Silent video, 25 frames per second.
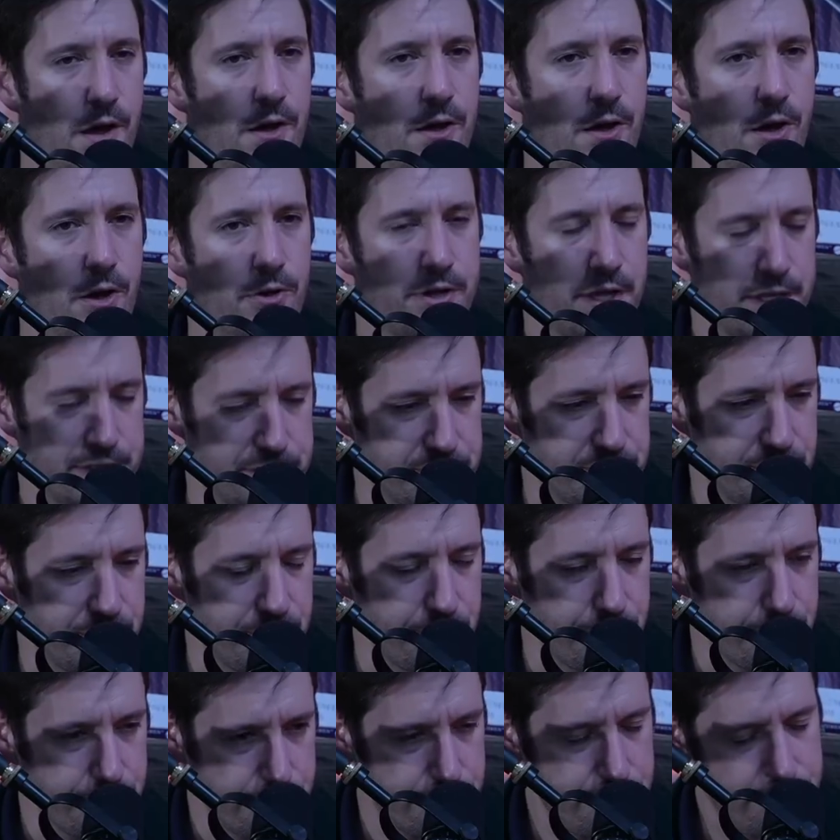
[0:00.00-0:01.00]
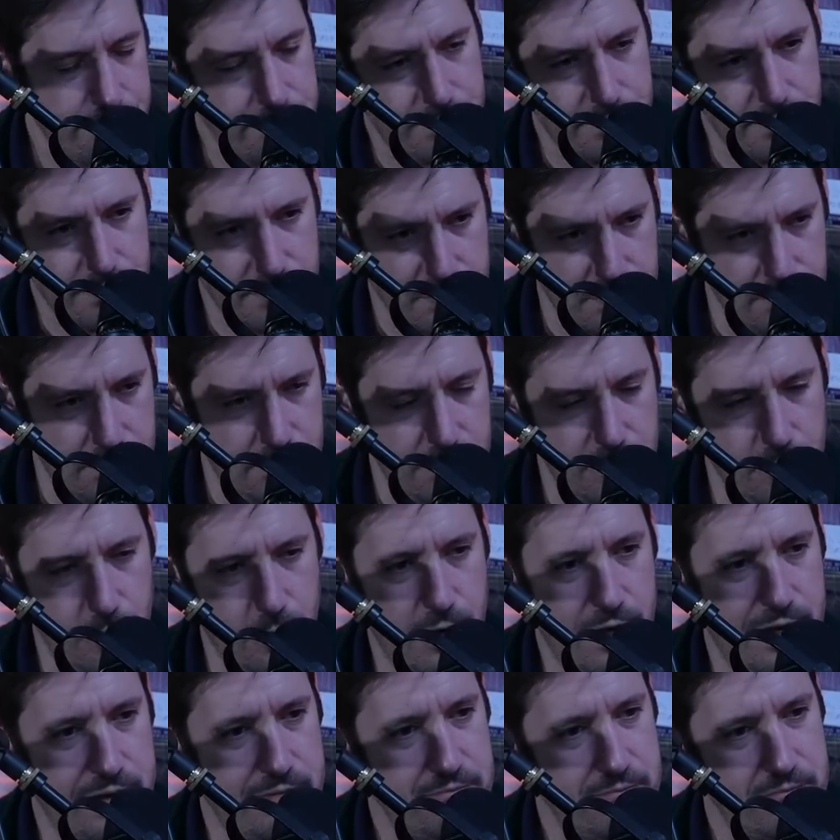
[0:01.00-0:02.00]
Okay, so,
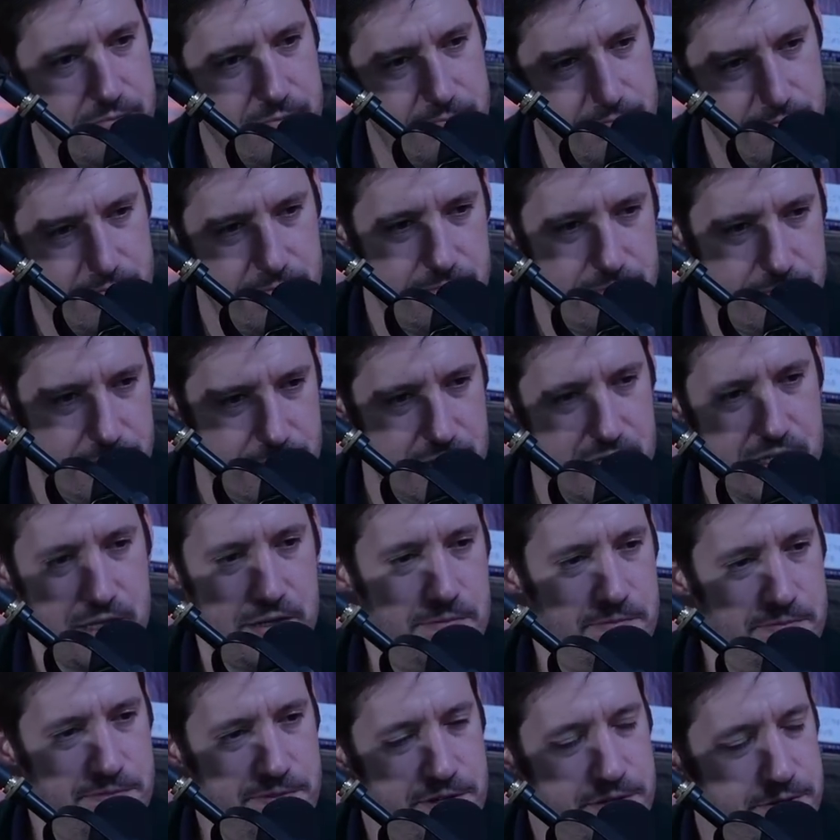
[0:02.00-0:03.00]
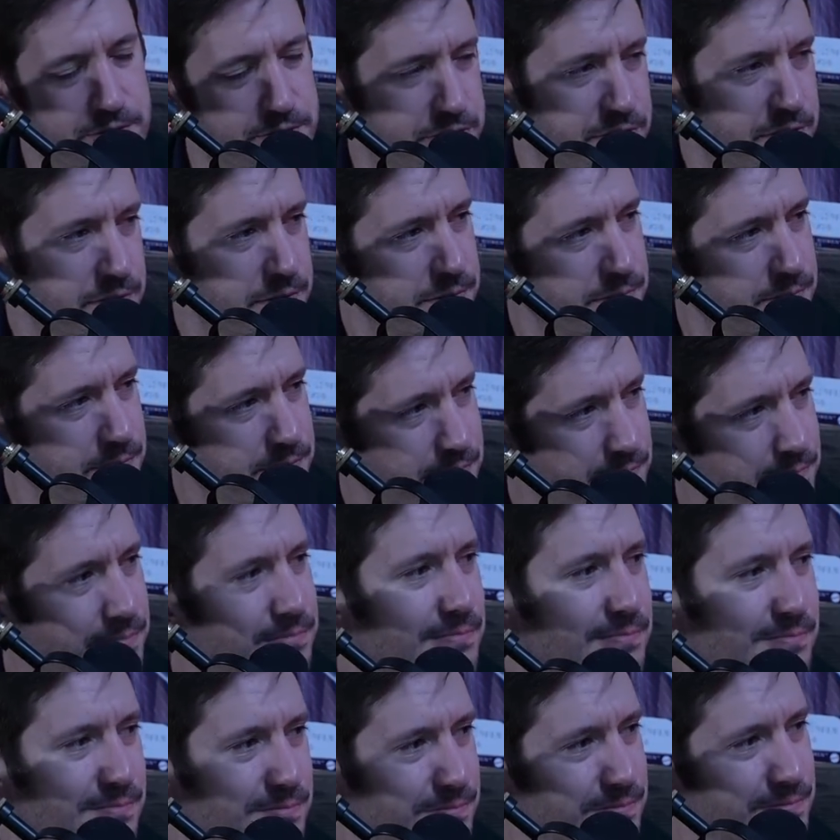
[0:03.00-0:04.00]
one, confused.
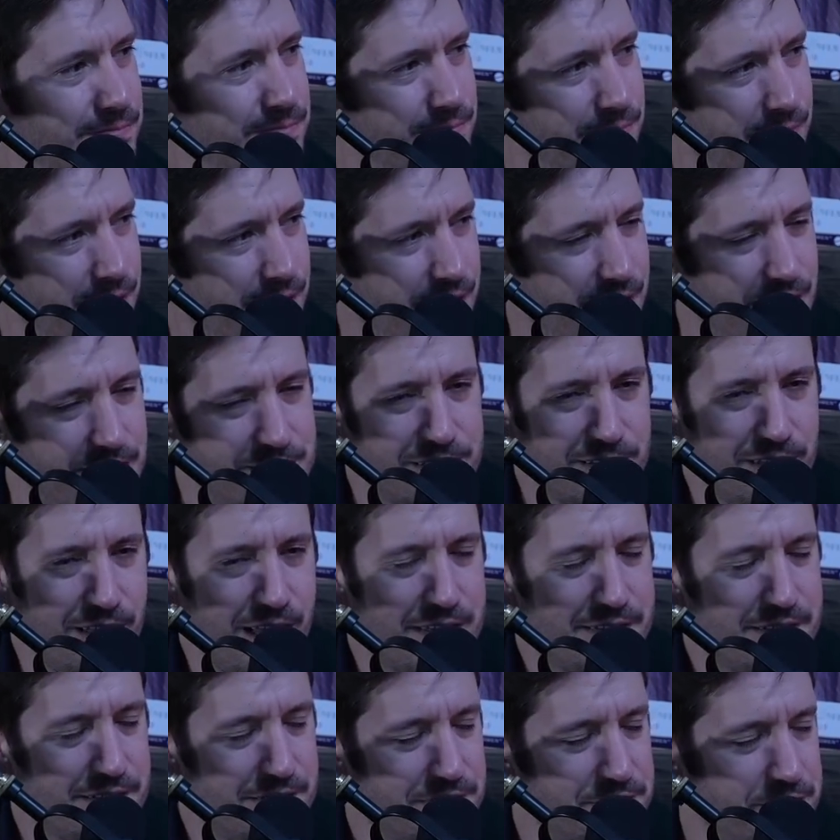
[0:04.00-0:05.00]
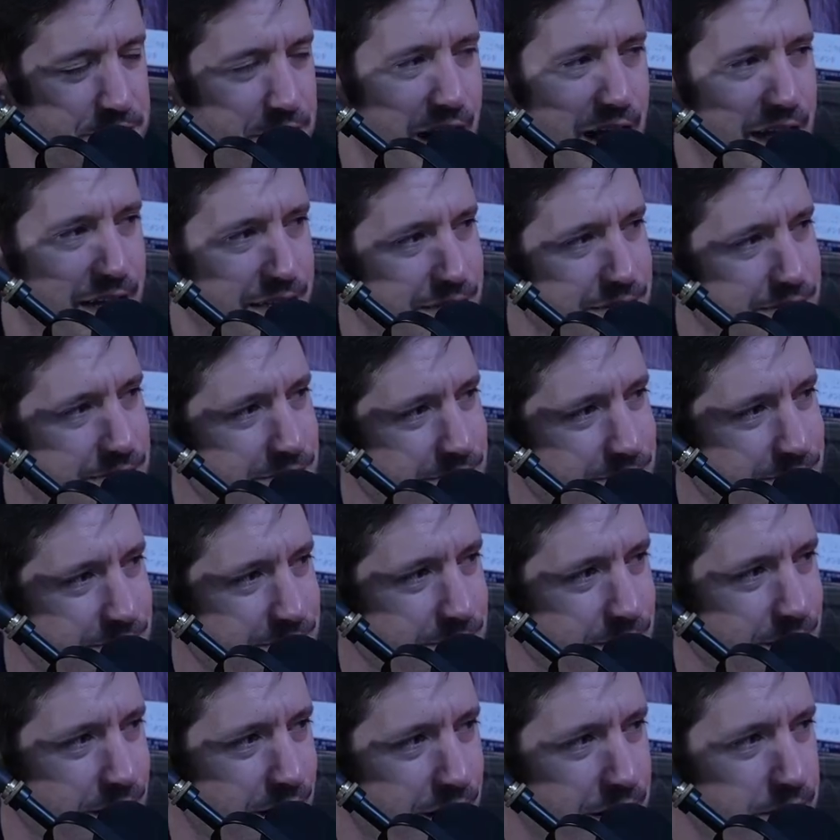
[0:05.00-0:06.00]
That's a lot to track
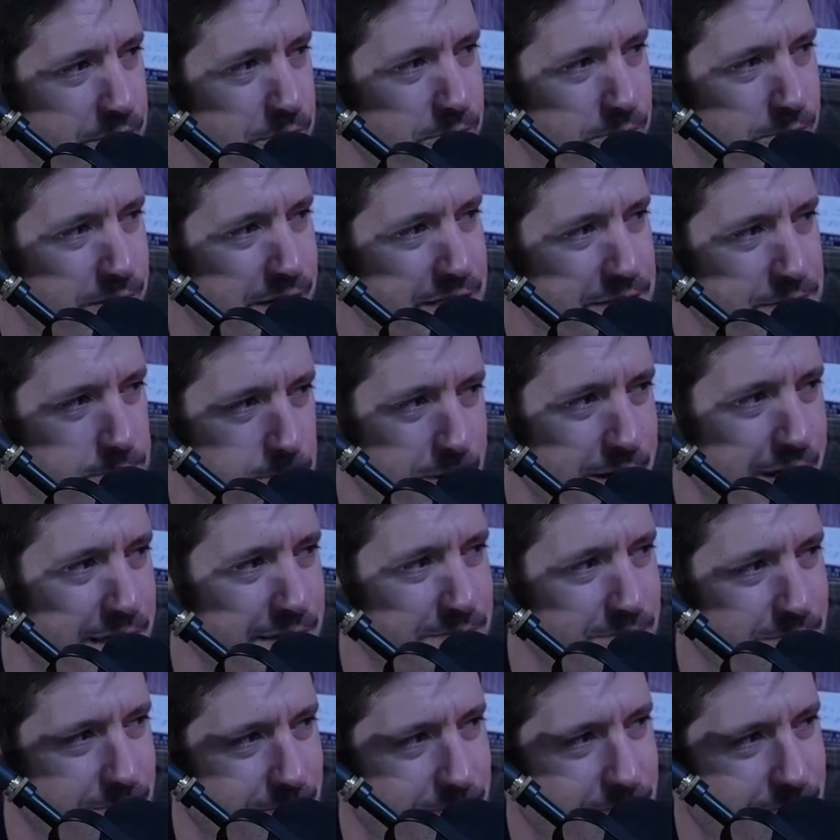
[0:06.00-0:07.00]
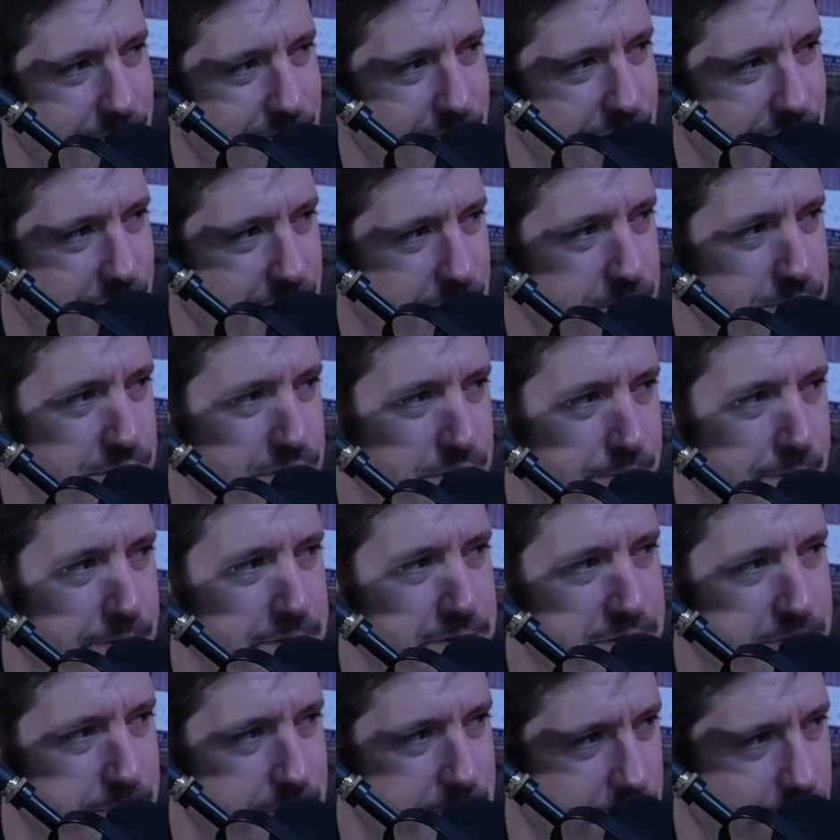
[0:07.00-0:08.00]
on who gets what and who's
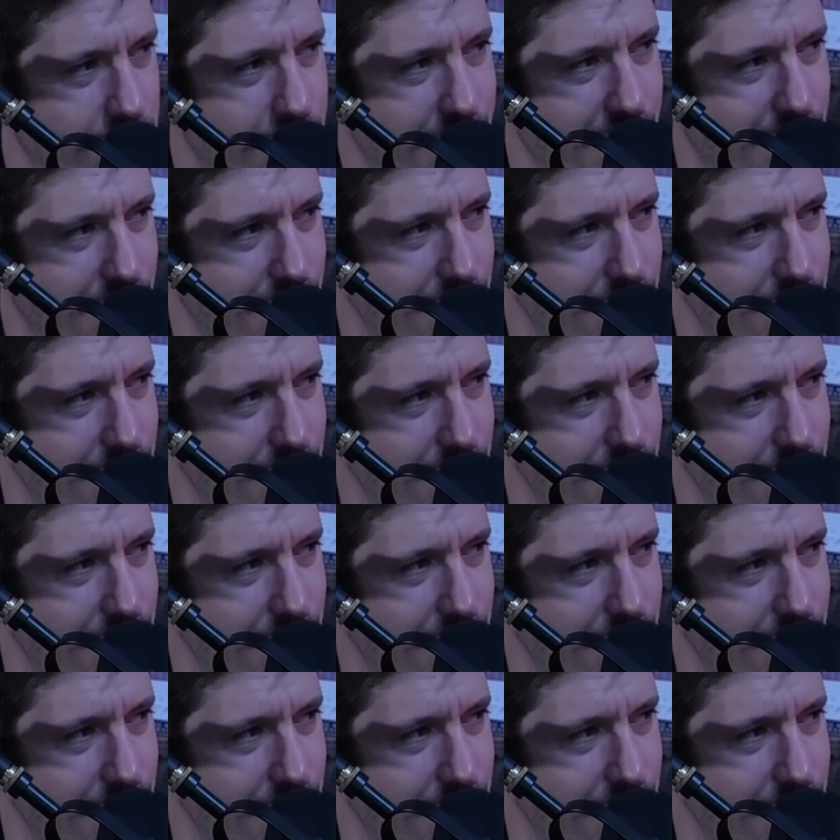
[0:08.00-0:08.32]
supposed to be where.